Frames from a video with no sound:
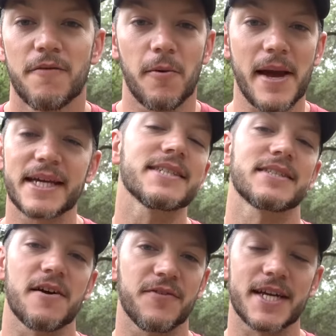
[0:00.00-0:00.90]
for making
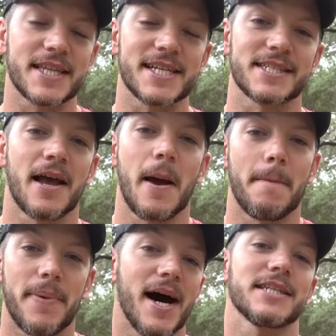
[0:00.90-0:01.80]
stuff like this
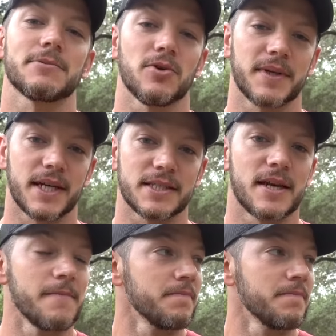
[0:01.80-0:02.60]
possible, because